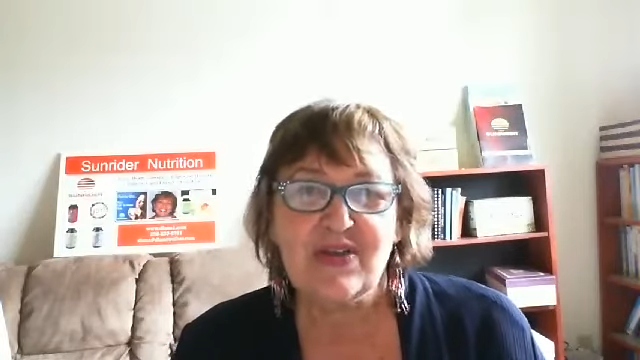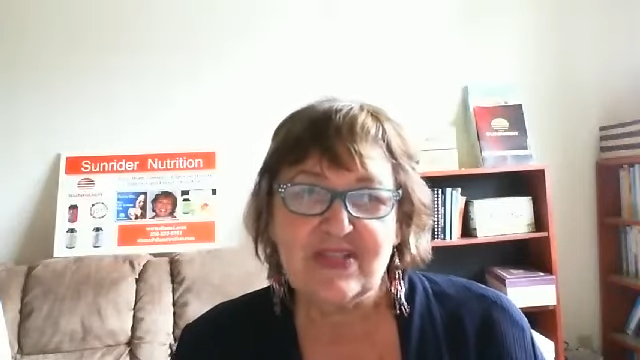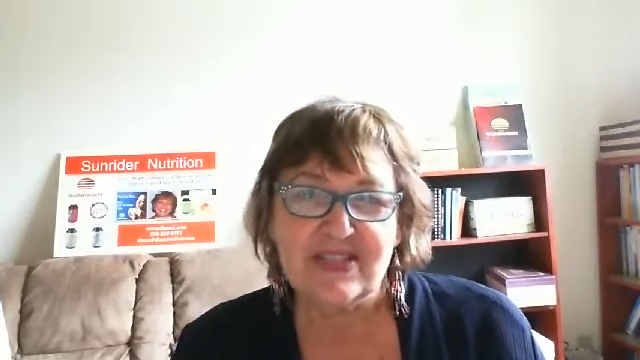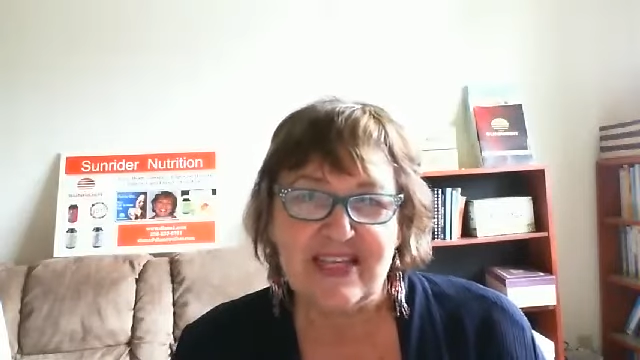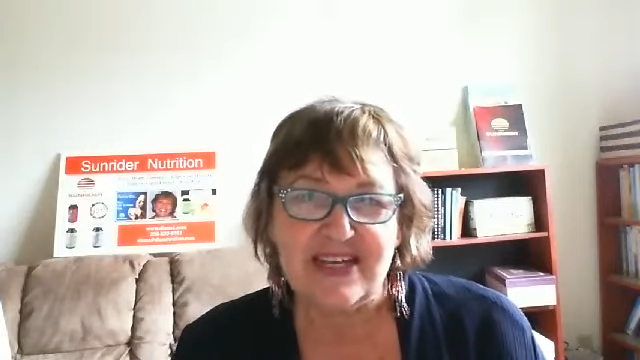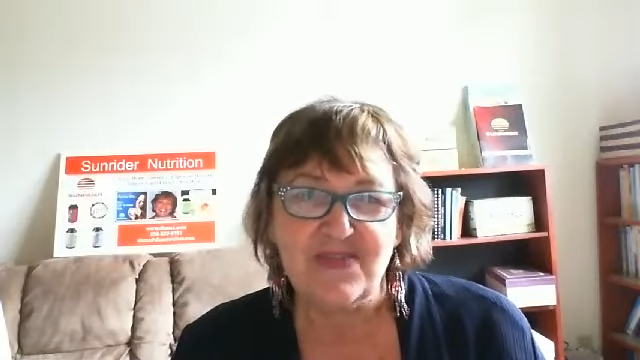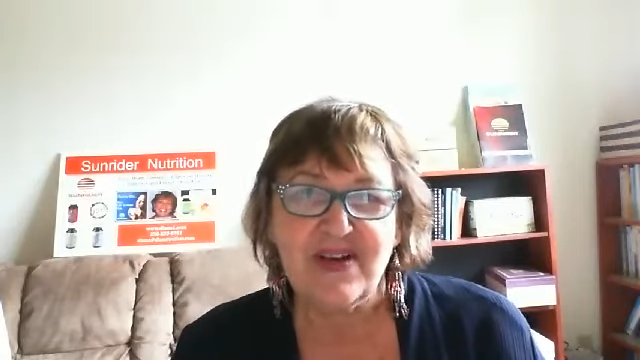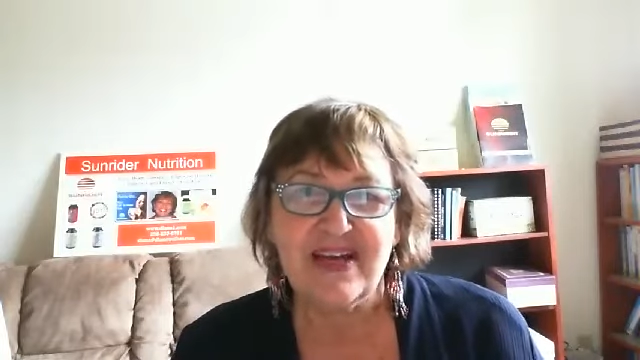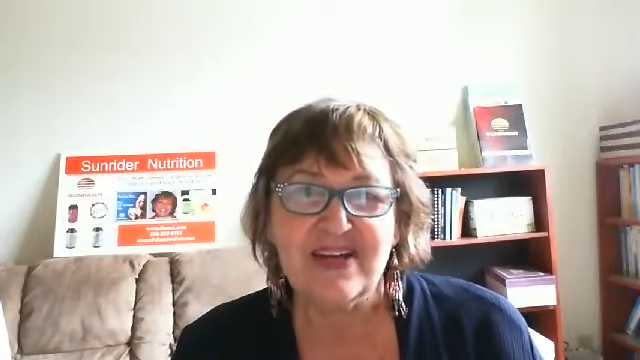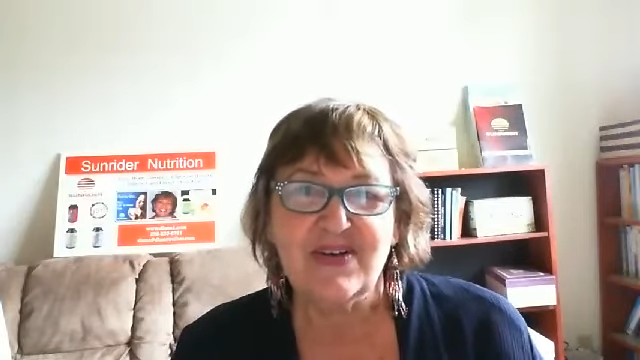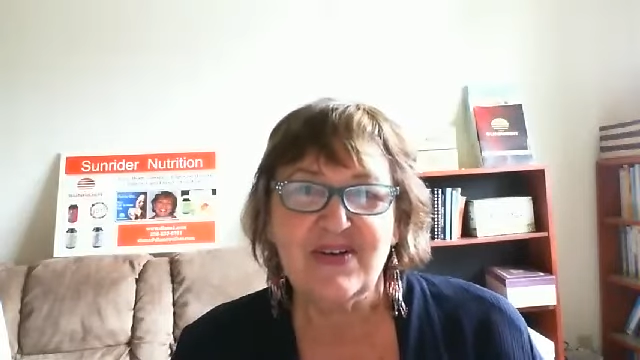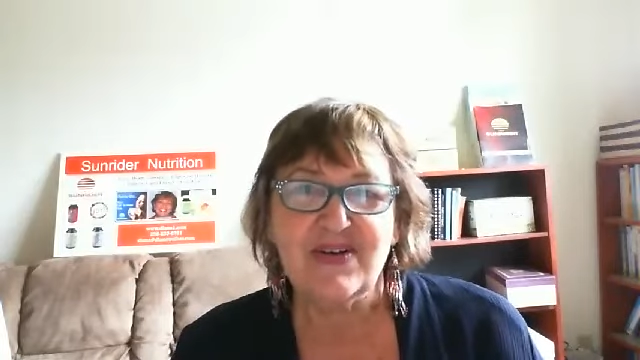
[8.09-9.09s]

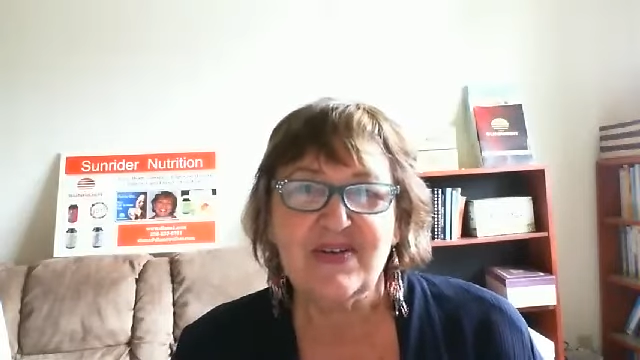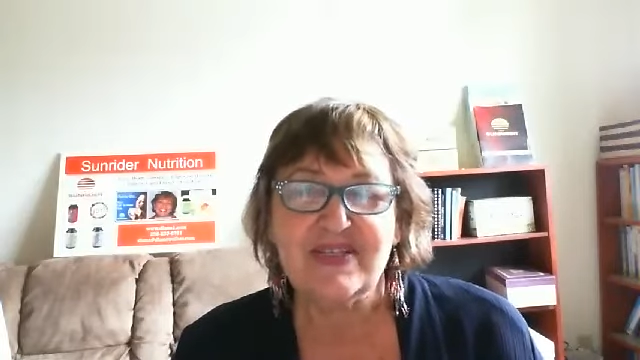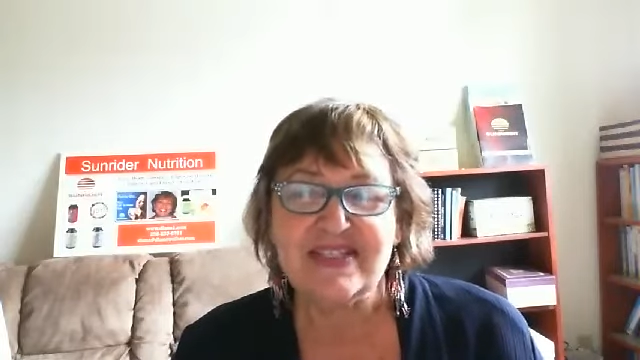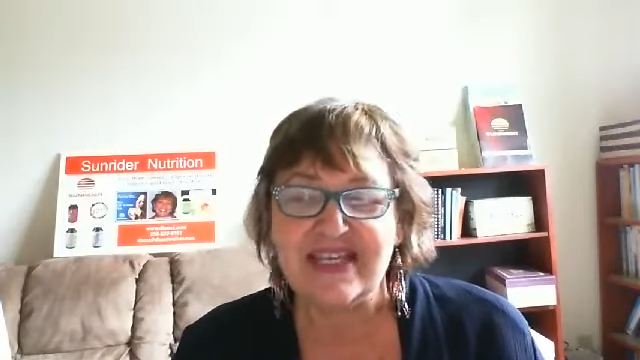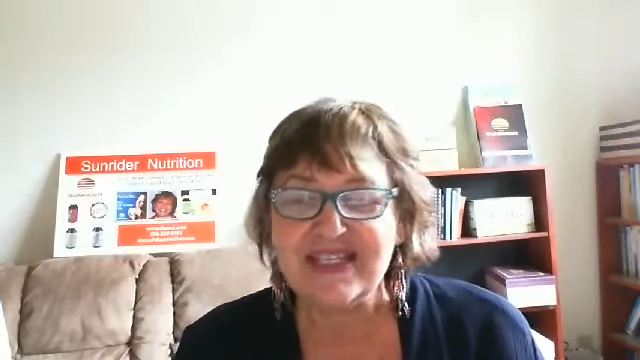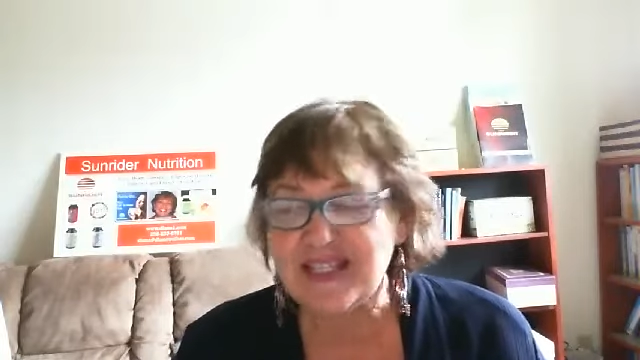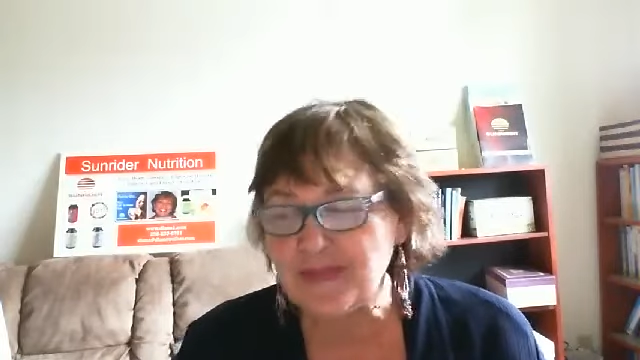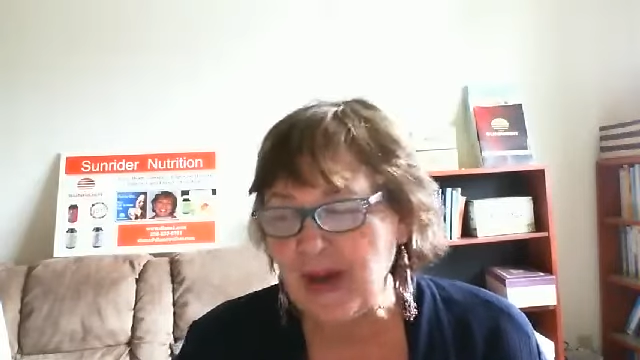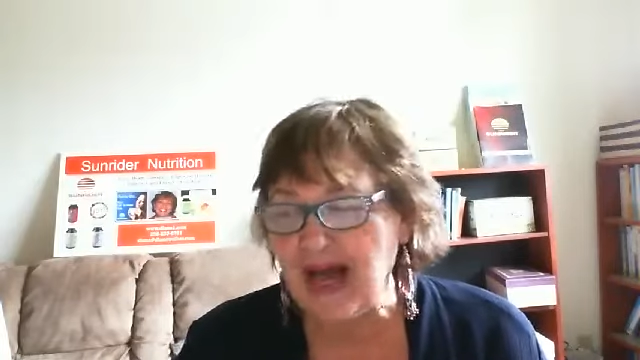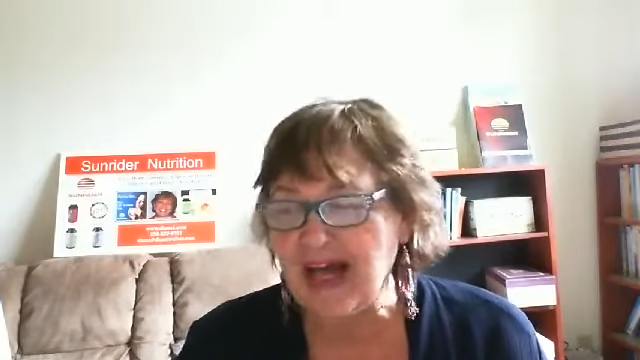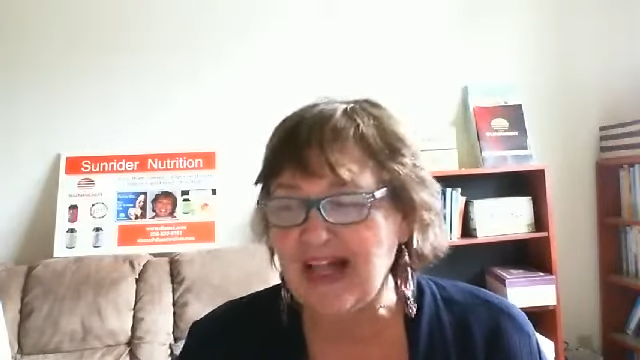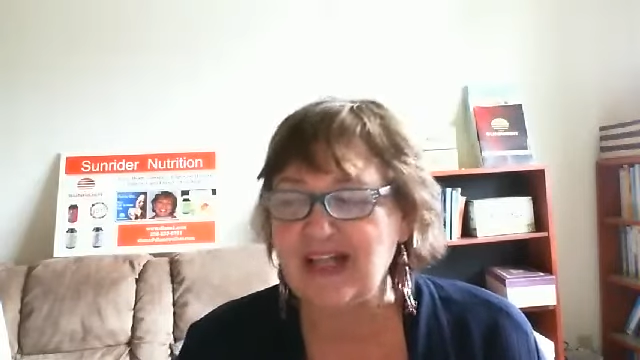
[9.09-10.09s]
Sunrider,
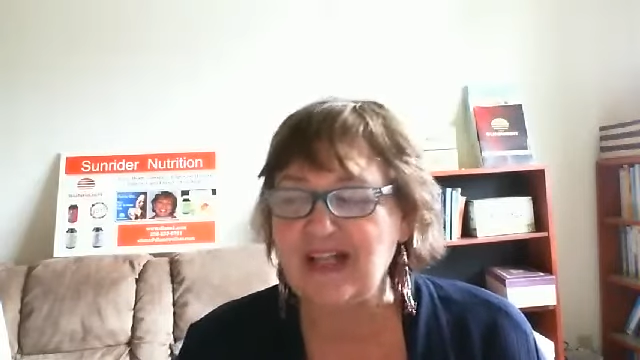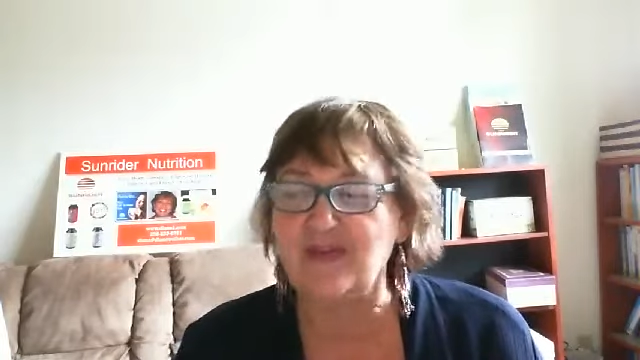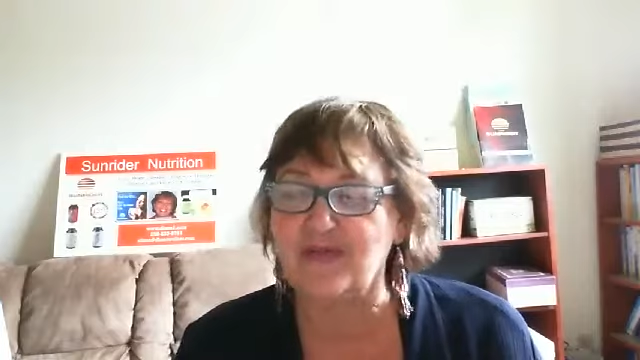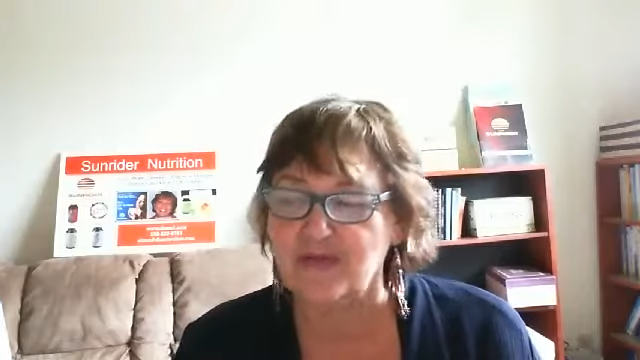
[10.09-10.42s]
Sunsmile,